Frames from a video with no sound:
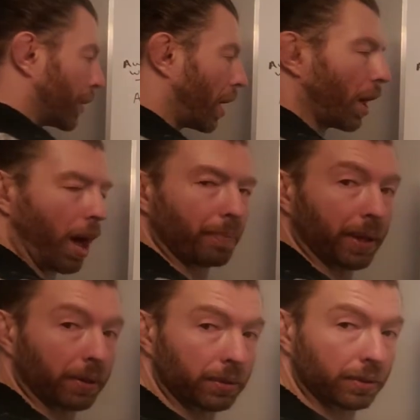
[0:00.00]
all
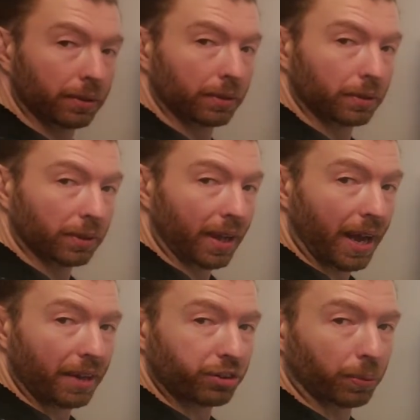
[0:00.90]
Atman.
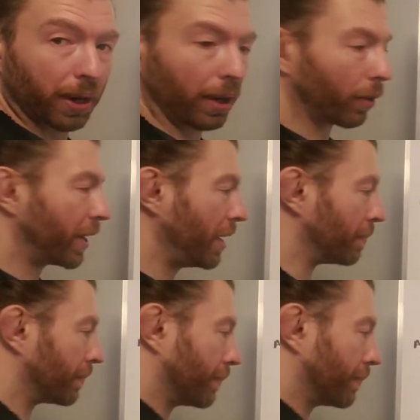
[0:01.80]
Yeshua Elohim.